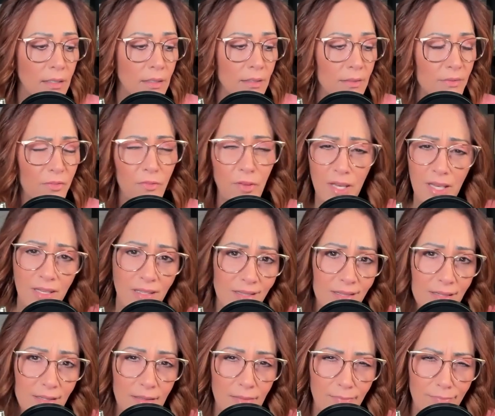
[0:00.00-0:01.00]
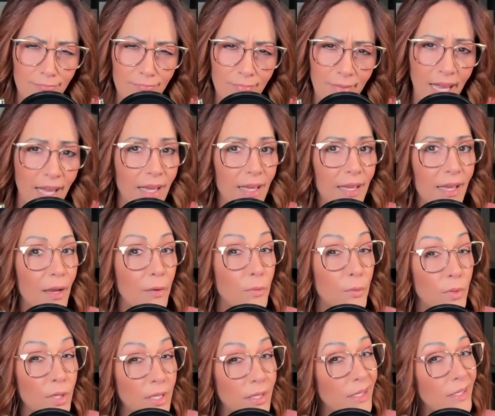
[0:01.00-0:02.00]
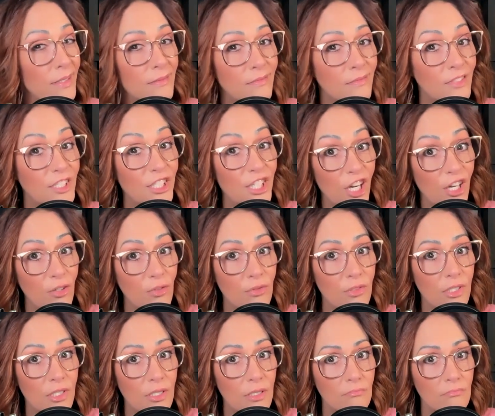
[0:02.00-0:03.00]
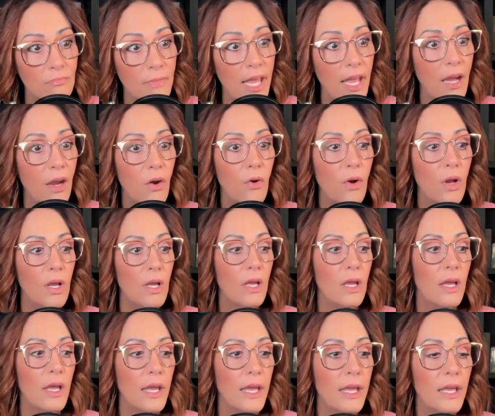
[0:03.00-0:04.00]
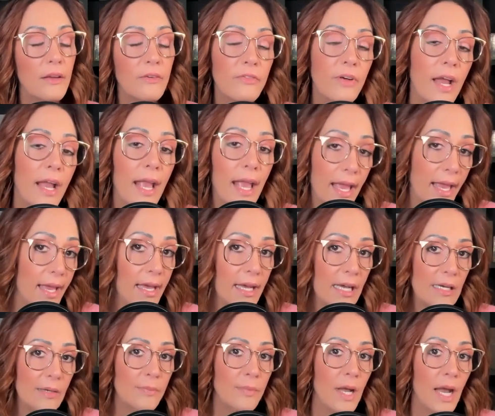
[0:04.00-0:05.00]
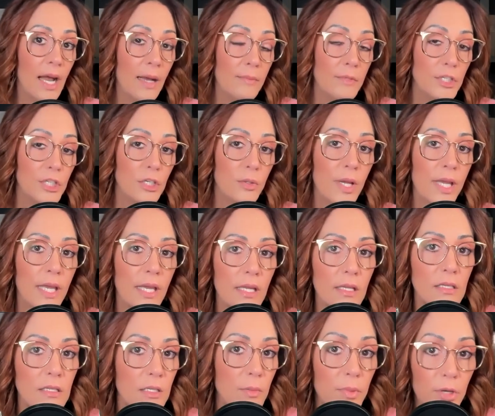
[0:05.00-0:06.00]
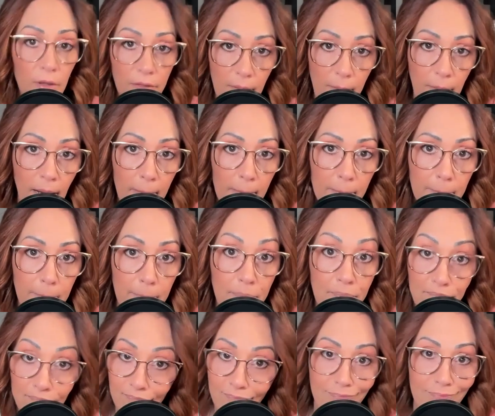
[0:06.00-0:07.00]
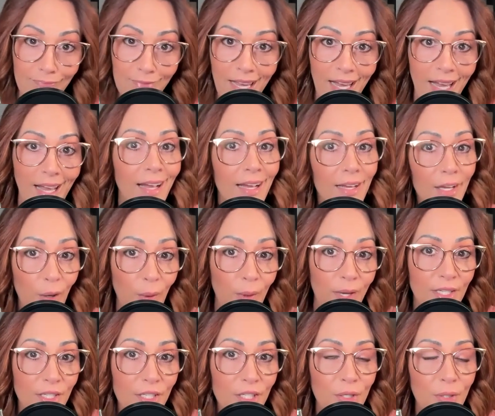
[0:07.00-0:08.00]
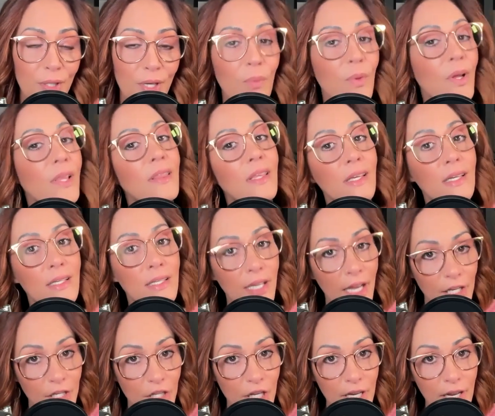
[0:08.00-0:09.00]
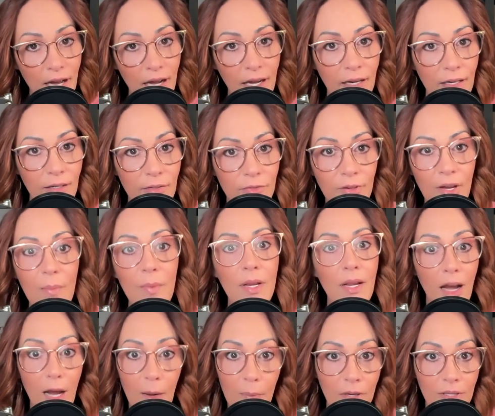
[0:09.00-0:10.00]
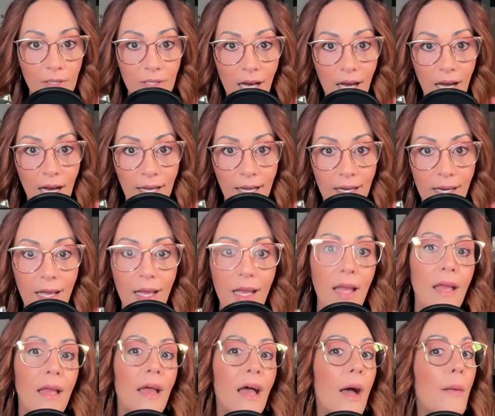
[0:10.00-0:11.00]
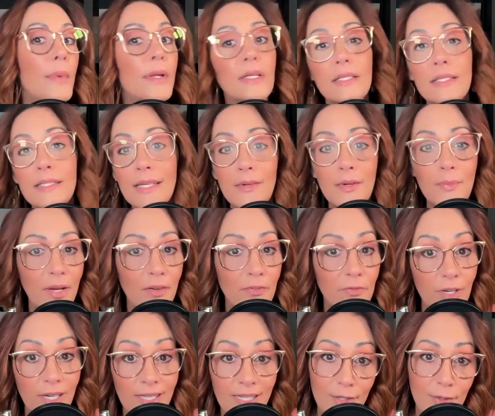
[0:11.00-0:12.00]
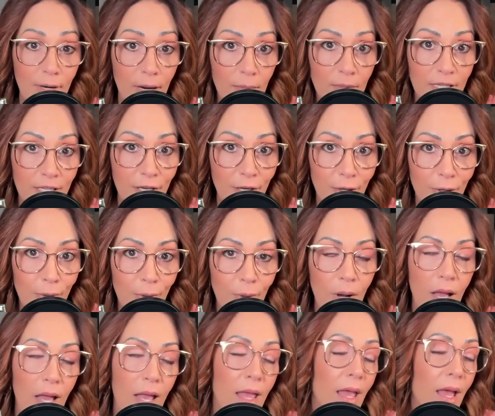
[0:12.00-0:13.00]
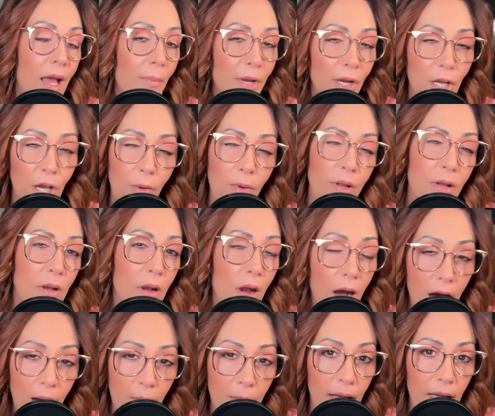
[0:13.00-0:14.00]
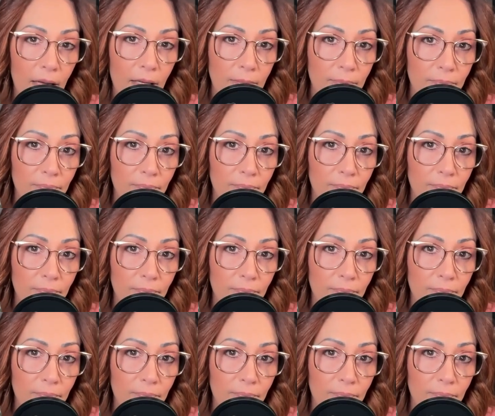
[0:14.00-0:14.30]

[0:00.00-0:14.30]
feeds. Like I really don't. Now, if I am, I'm doing it to build them up. Okay. I go into it with the intention of I'm going to hop online. I'm going to see what my friends are up to. I'm going to go and comment